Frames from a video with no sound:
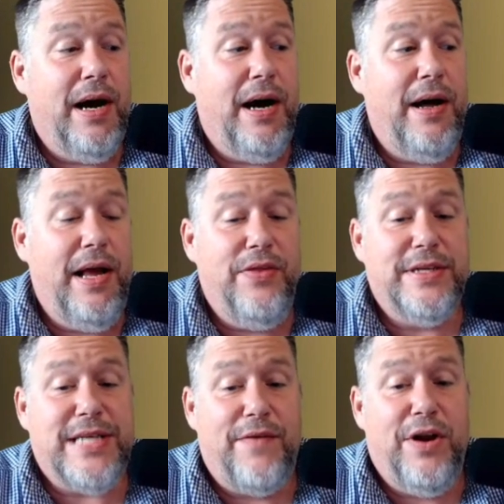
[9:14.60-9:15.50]
in the
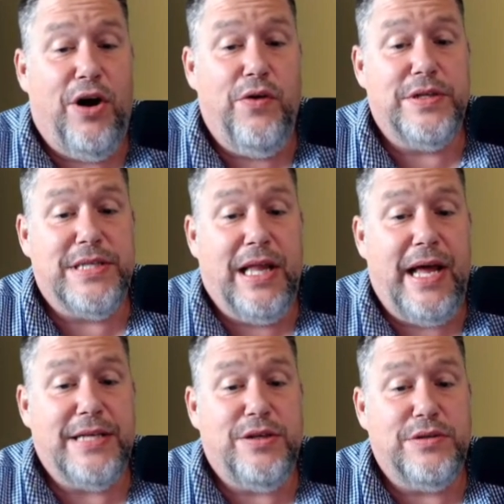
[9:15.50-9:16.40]
700s the
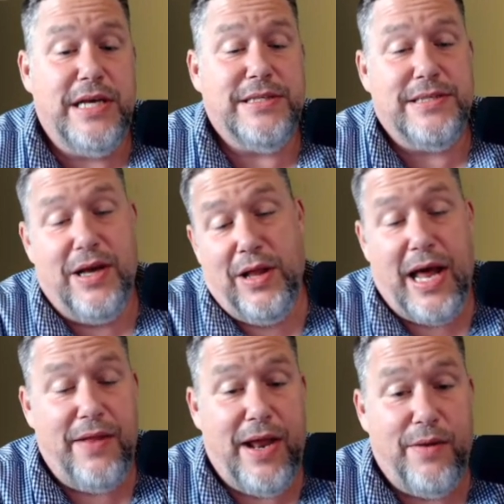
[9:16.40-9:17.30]
last 2 seasons. Now, a
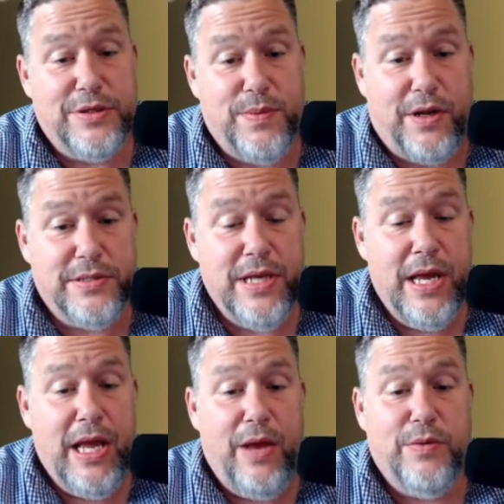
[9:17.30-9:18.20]
lot of that was because
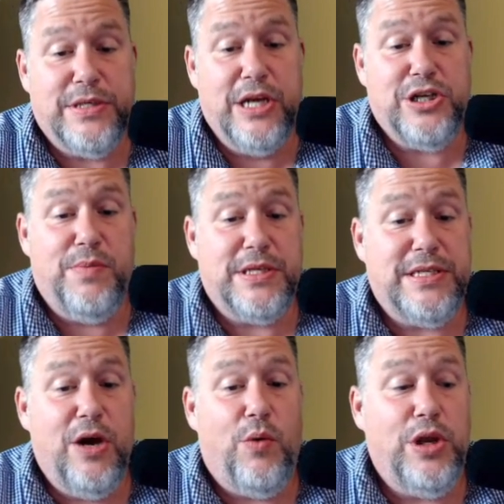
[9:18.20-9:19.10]
he was injured, but
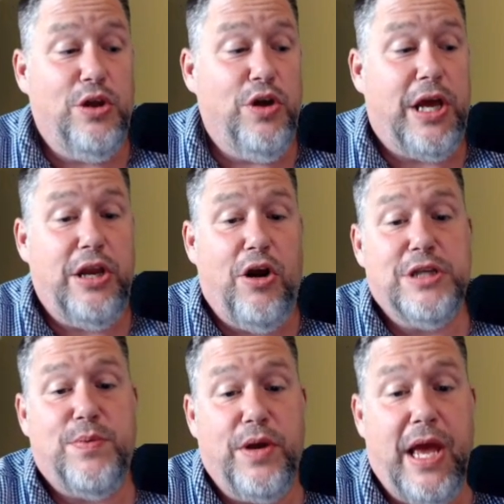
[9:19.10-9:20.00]
still, when you look at yards
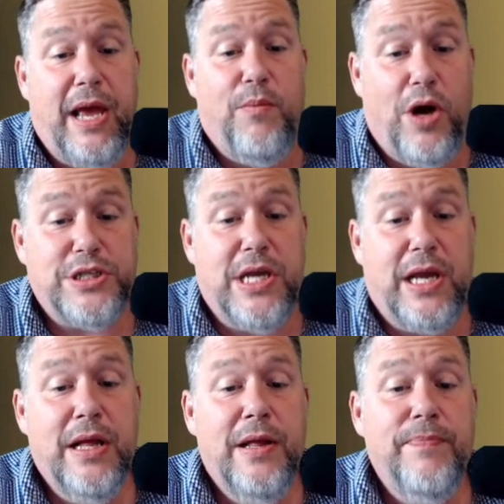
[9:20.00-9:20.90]
per game rushing,
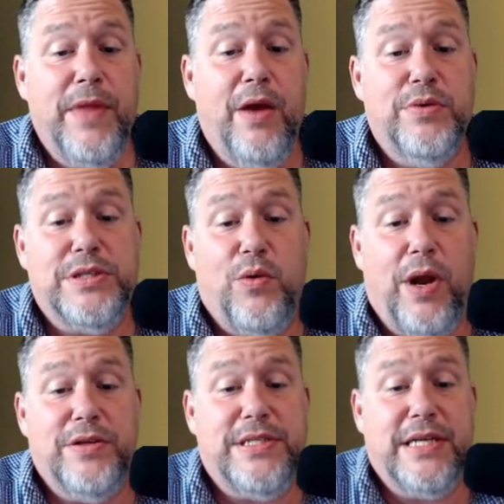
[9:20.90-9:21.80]
it was
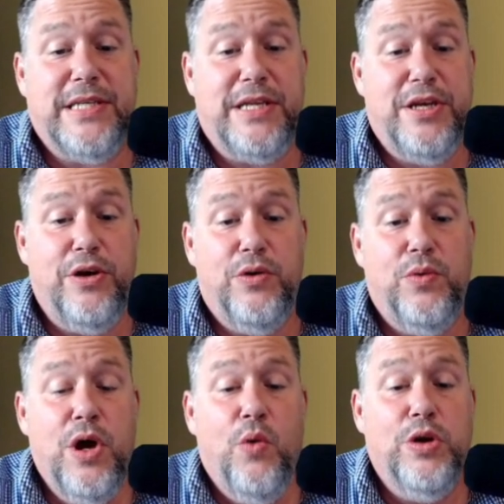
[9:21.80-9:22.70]
around 62,
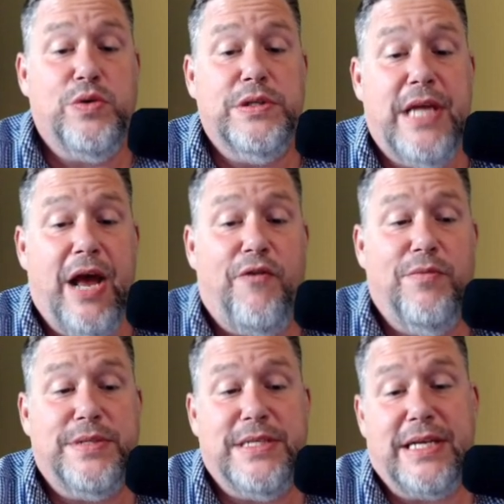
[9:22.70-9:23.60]
which was down
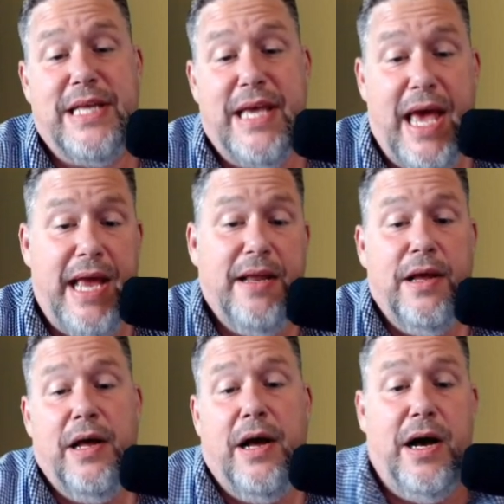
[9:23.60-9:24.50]
from 68
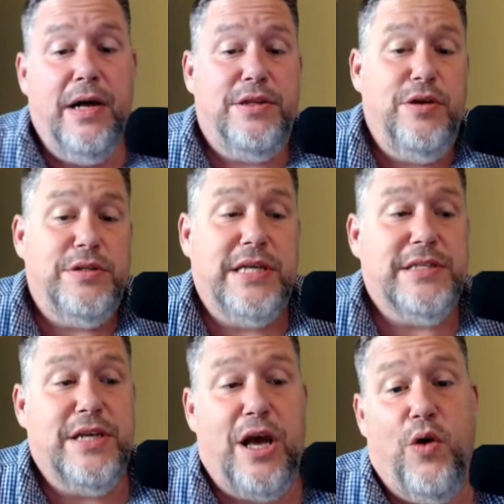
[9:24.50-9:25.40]
2
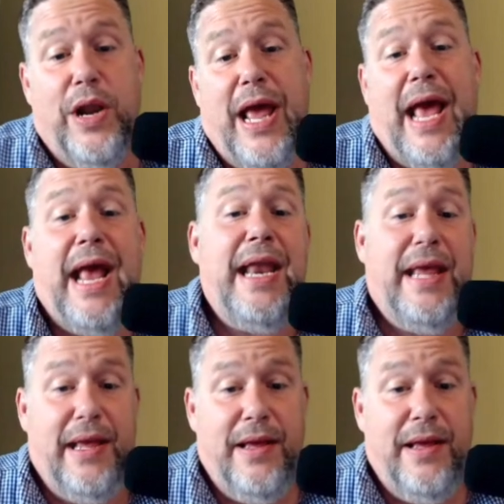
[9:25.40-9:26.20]
seasons ago, and 80